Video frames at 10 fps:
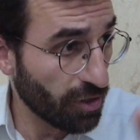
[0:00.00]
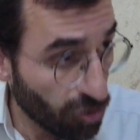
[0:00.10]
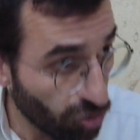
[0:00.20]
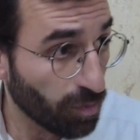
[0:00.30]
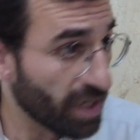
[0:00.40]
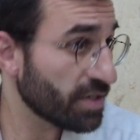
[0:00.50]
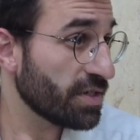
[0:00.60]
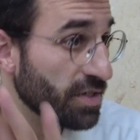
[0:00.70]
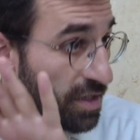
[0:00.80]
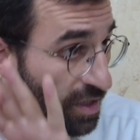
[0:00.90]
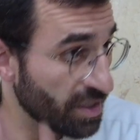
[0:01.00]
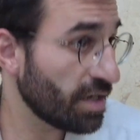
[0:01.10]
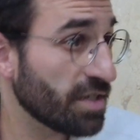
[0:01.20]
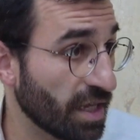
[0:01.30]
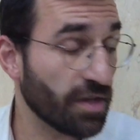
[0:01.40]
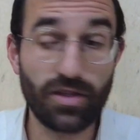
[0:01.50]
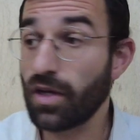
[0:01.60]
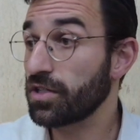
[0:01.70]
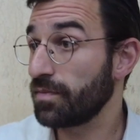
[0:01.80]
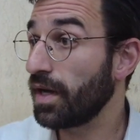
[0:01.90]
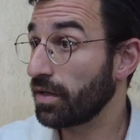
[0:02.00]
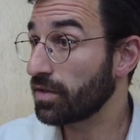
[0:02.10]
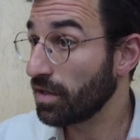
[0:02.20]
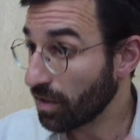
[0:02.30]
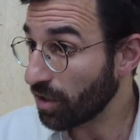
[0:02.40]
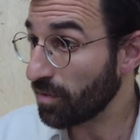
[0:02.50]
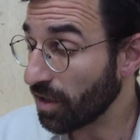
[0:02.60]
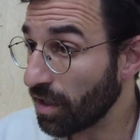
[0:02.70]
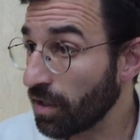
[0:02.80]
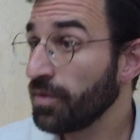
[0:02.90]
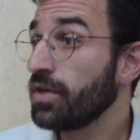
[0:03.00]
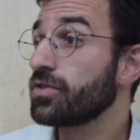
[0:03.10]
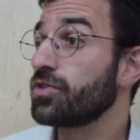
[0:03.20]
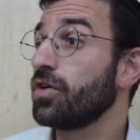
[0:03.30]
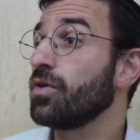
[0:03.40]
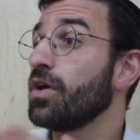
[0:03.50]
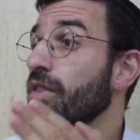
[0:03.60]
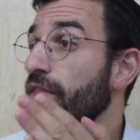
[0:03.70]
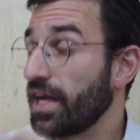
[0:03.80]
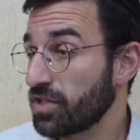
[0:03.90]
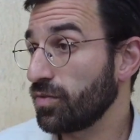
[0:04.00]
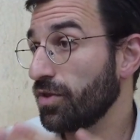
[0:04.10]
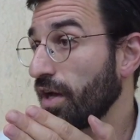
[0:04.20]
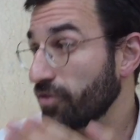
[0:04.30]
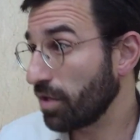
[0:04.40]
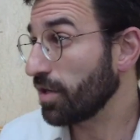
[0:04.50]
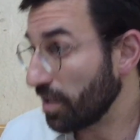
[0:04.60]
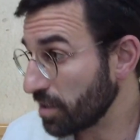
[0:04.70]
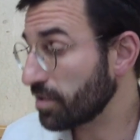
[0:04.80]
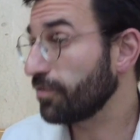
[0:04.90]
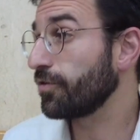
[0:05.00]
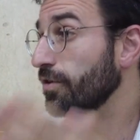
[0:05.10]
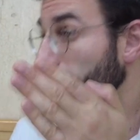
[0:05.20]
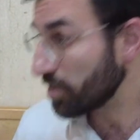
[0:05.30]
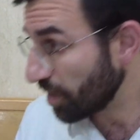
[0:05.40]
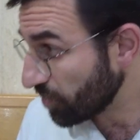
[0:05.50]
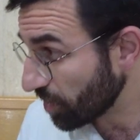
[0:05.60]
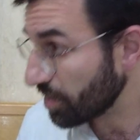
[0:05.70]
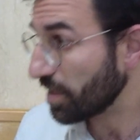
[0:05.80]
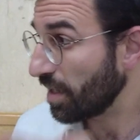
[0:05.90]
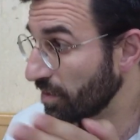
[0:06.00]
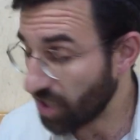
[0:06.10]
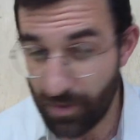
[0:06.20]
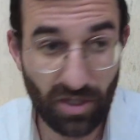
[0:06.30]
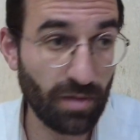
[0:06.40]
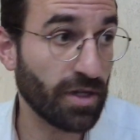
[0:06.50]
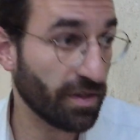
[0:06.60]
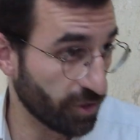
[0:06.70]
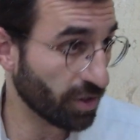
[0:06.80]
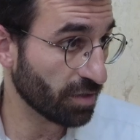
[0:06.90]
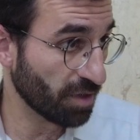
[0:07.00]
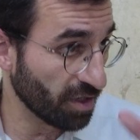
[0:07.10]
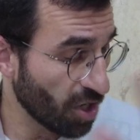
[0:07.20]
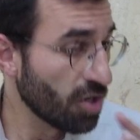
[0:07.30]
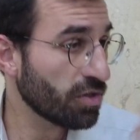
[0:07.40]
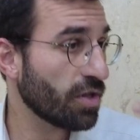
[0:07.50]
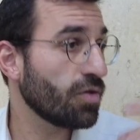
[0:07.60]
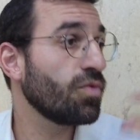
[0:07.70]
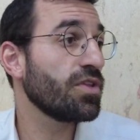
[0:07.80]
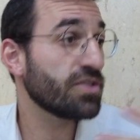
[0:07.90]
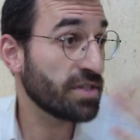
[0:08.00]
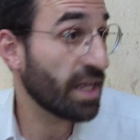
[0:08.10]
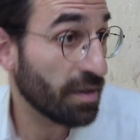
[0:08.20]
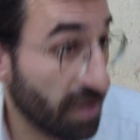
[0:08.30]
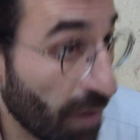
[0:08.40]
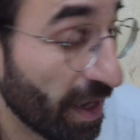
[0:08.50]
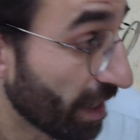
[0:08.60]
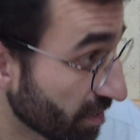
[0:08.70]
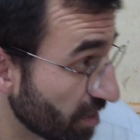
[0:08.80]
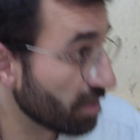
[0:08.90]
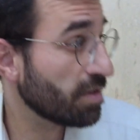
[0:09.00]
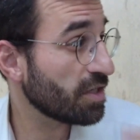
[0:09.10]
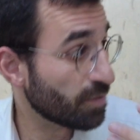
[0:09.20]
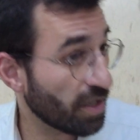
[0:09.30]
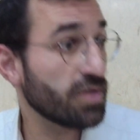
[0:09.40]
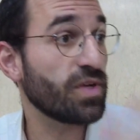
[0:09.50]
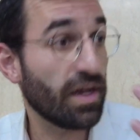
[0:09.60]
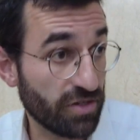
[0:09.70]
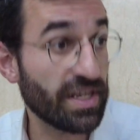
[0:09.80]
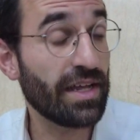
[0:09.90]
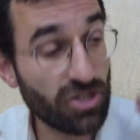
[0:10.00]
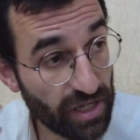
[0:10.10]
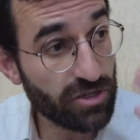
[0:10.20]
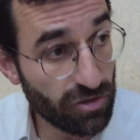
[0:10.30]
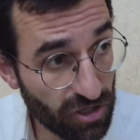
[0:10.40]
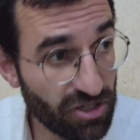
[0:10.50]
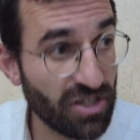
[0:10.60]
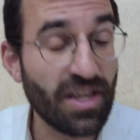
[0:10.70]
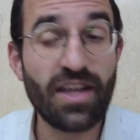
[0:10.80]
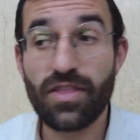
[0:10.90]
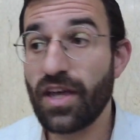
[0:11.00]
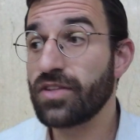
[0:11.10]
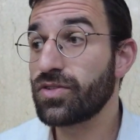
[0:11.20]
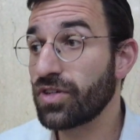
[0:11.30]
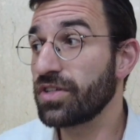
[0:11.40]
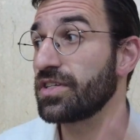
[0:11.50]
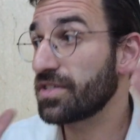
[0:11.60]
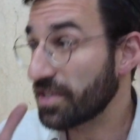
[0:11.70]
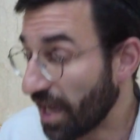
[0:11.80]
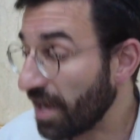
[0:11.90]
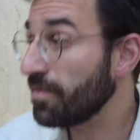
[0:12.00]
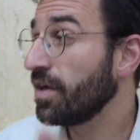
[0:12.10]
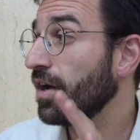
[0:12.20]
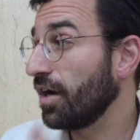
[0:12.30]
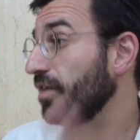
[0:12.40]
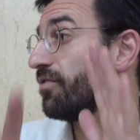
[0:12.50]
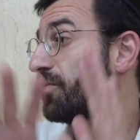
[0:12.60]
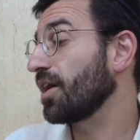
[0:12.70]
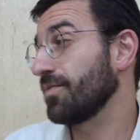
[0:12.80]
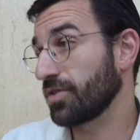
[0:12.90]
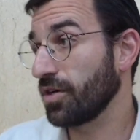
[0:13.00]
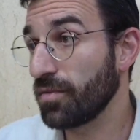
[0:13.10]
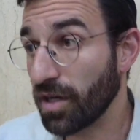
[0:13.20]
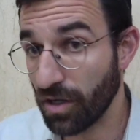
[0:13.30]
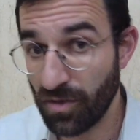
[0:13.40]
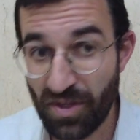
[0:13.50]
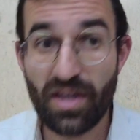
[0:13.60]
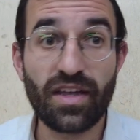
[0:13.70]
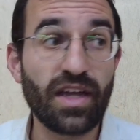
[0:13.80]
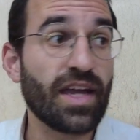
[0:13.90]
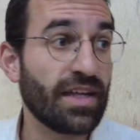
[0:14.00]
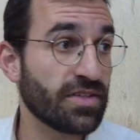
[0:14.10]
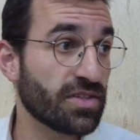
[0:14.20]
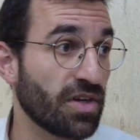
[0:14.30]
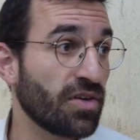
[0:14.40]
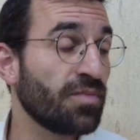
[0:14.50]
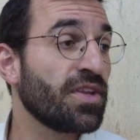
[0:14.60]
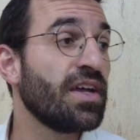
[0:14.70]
two places in the entire Tanakh that talks about Gog and Magog, so that's the Haftarah is for the first day of Sukkot and Shabbos Cholamayit of Sukkot. Because this is not by accident. It's because we have this ancient tradition that Sukkot is the time of Milchemes Gog and Magog. Okay, and so